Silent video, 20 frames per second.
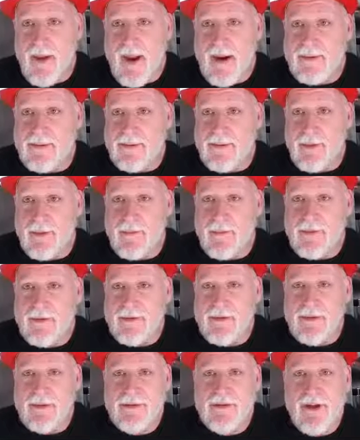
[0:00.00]

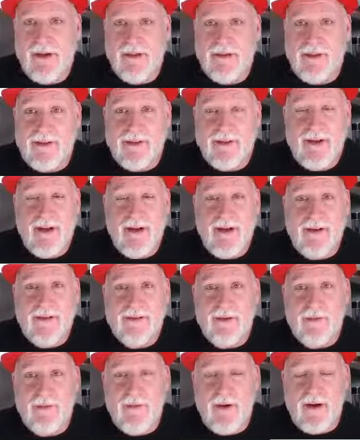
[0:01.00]
surface is just as clean as
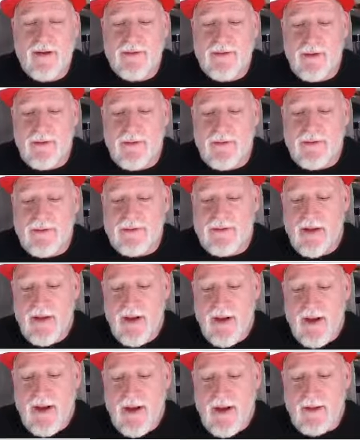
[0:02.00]
the front surface.
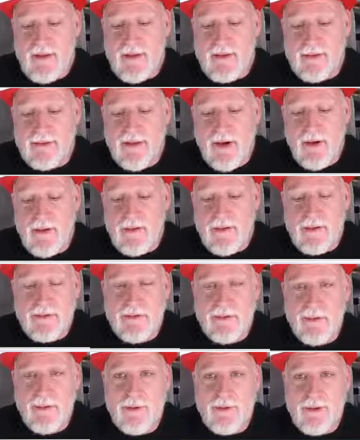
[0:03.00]
And this card
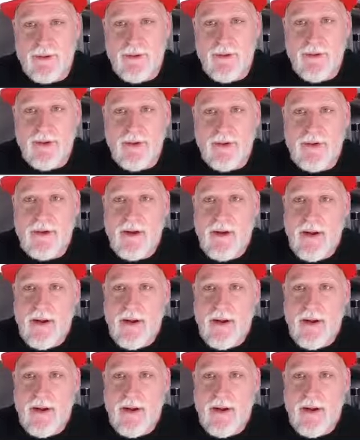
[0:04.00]
looks really good.